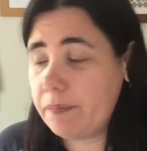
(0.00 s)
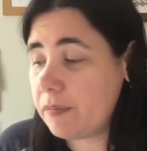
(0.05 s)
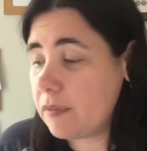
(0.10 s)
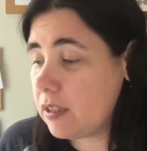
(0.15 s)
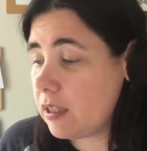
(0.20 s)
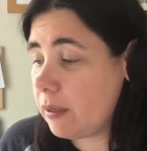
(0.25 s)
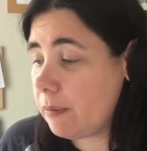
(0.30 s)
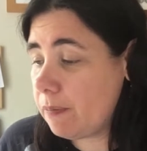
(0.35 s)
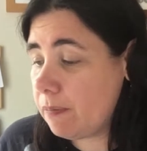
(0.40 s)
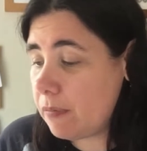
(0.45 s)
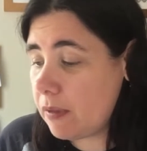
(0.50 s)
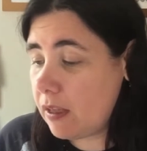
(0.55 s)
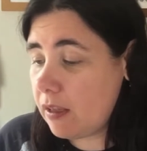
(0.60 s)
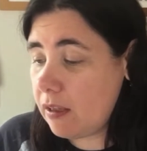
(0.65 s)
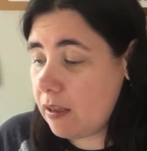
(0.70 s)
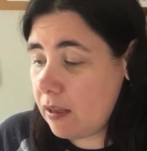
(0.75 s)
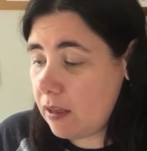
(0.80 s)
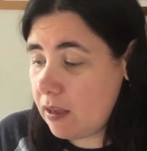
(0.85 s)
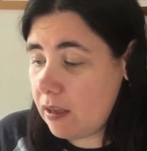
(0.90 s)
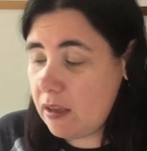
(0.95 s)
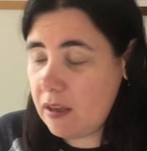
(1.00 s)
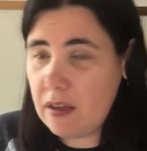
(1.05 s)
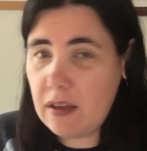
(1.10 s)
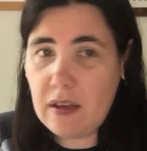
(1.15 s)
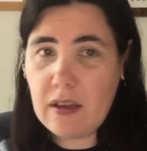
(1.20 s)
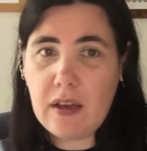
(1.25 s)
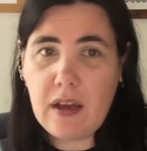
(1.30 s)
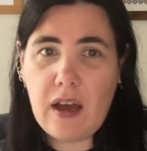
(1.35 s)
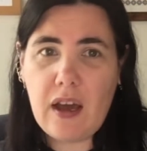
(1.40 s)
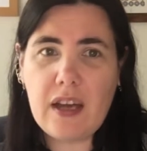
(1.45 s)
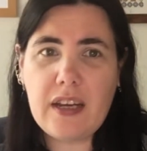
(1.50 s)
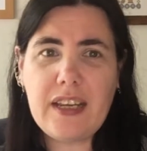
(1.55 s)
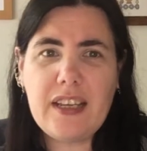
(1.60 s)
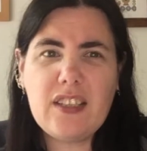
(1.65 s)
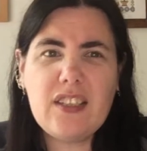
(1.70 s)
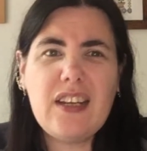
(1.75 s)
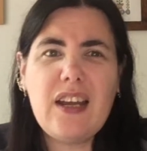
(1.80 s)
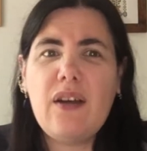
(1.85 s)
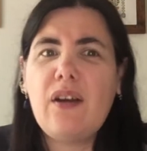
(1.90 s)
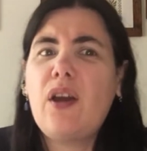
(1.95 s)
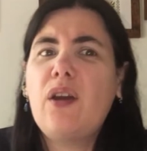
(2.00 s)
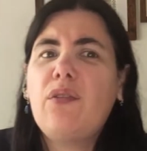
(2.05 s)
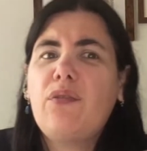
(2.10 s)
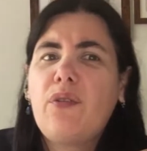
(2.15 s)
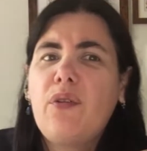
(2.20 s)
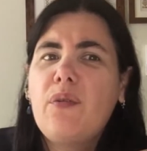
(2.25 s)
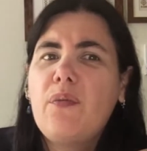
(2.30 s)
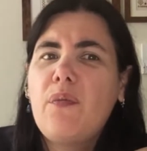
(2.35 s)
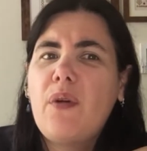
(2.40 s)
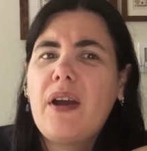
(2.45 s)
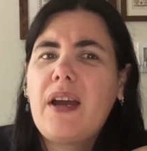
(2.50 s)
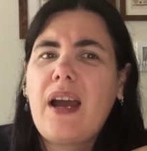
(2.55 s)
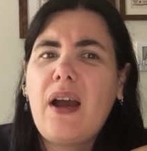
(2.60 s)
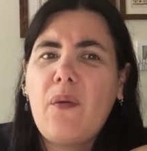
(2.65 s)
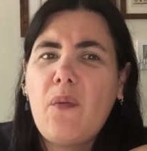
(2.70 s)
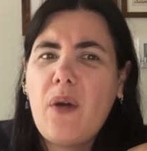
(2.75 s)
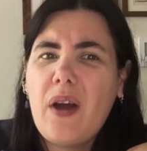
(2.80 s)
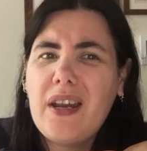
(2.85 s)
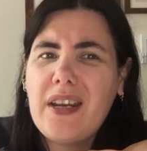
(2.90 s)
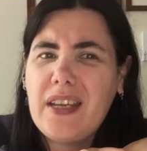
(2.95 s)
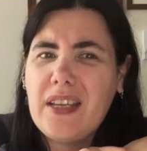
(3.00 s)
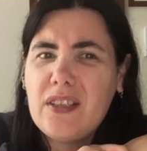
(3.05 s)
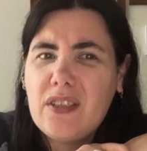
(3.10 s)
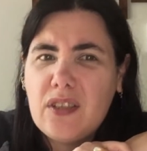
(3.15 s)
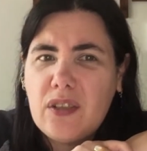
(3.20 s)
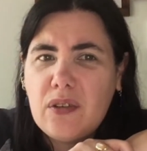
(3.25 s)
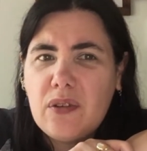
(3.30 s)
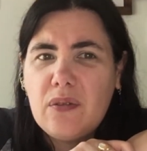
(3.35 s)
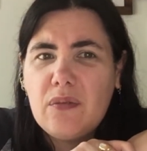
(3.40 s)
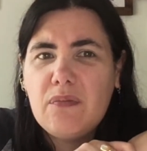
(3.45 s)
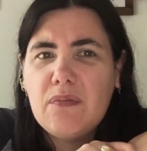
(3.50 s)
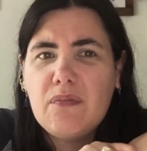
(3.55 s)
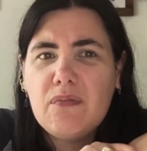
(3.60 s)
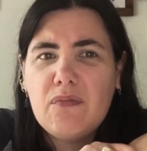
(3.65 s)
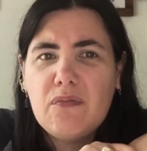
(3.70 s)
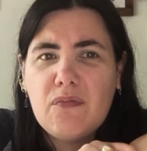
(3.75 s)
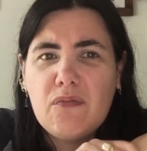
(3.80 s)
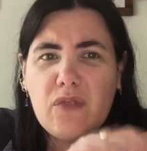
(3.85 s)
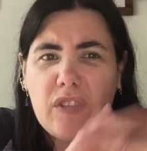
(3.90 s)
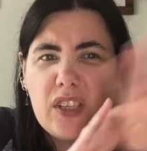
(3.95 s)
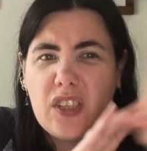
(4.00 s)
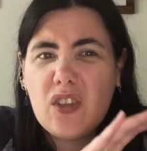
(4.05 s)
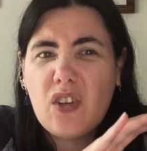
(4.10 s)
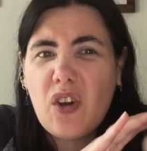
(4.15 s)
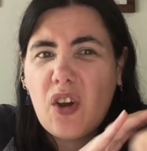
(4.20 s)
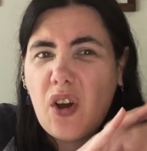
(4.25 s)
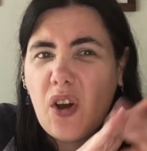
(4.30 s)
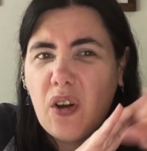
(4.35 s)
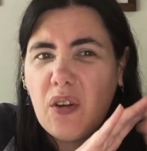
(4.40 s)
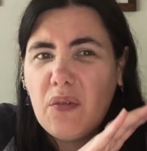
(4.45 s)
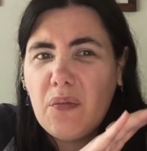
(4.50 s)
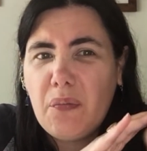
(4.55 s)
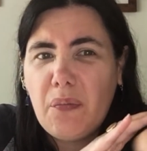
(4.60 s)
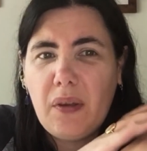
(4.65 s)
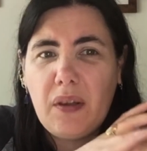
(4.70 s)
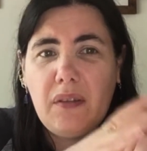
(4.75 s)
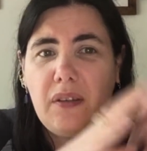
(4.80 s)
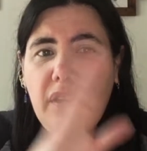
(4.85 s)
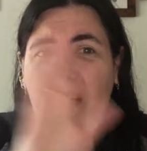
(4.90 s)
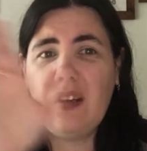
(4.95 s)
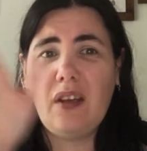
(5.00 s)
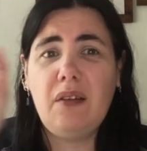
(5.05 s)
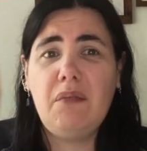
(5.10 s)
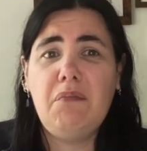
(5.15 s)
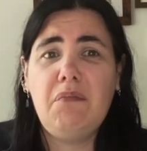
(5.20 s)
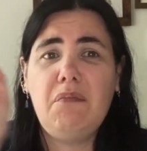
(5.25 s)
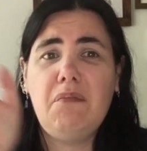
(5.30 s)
So I need to now go through and work out what I need to restock on, but you know,